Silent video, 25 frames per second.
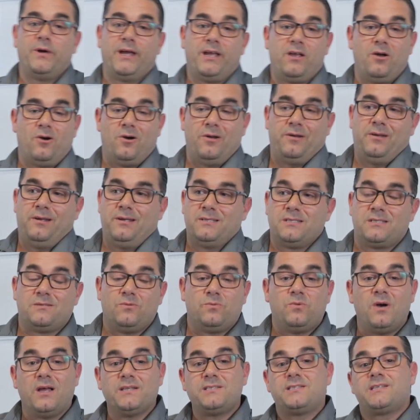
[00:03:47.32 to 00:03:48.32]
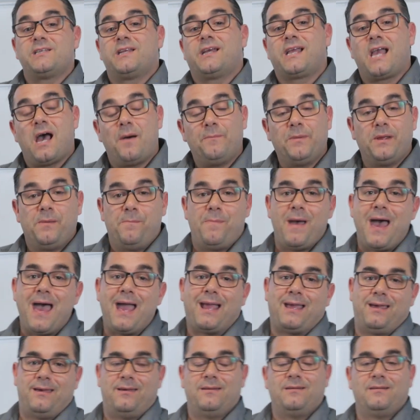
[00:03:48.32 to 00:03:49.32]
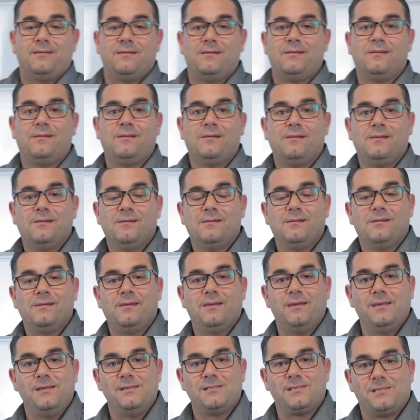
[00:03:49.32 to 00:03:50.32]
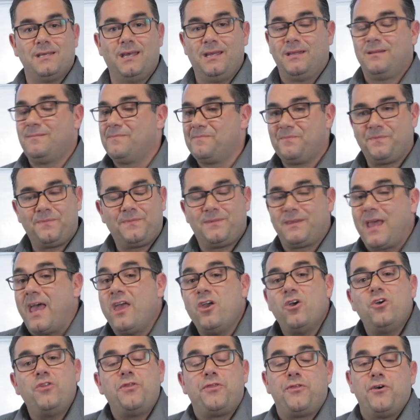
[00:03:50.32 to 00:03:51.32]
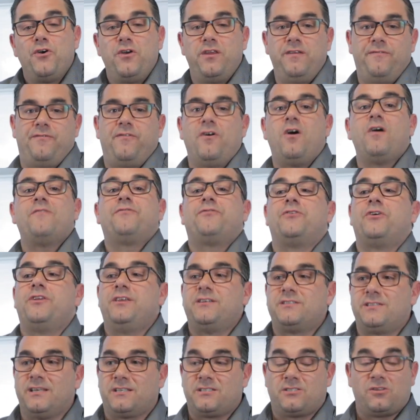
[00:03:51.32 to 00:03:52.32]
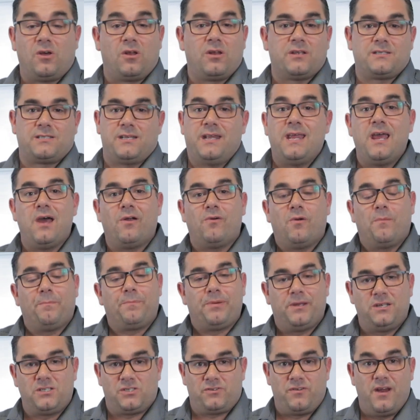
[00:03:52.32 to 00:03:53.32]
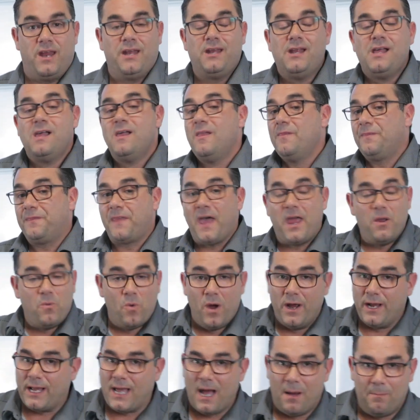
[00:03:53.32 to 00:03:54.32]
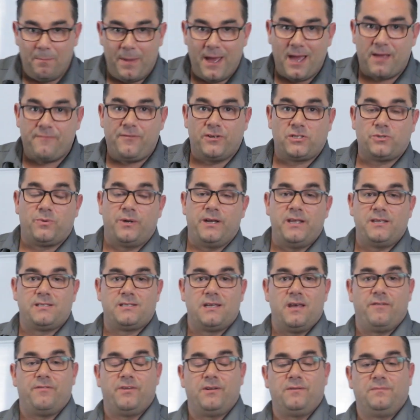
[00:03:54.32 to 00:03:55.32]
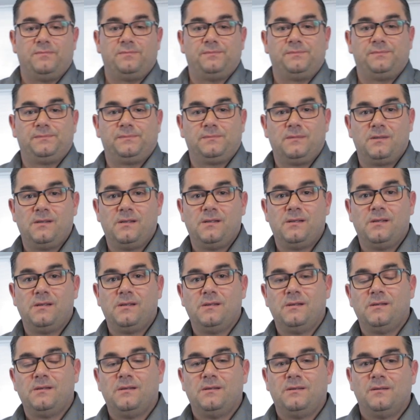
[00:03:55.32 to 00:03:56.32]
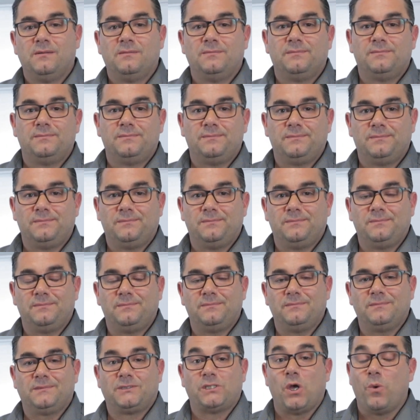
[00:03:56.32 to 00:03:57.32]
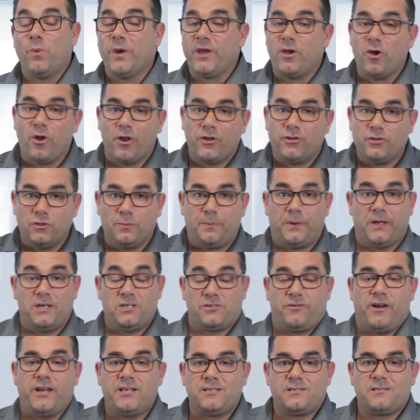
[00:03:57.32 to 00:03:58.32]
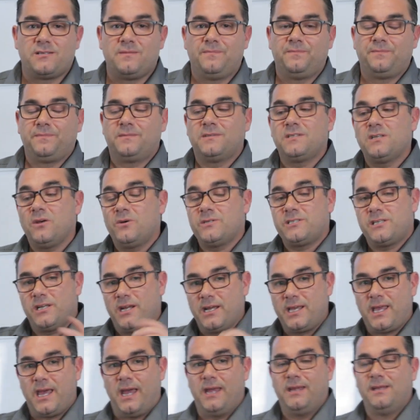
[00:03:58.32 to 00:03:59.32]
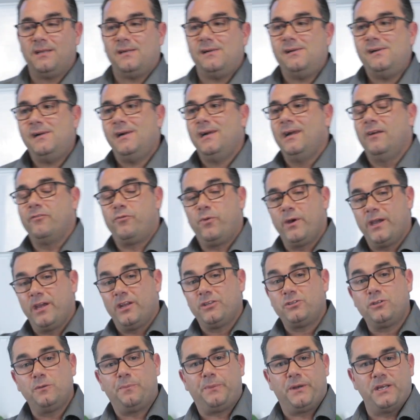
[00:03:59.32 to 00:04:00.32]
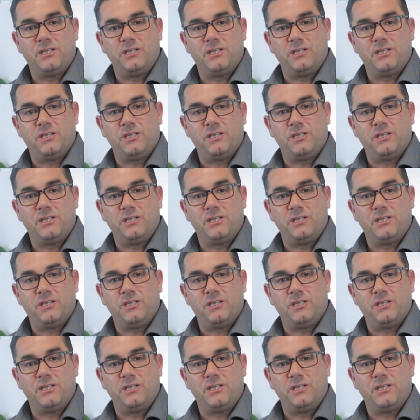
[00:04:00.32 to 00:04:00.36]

we got is the ones that are coming back. He said, they earn thirty-five, thirty-six dollars an hour on piece rate. They won't come back for twenty-seven. So we've got to do piece rates. So I said, okay, if we're going to do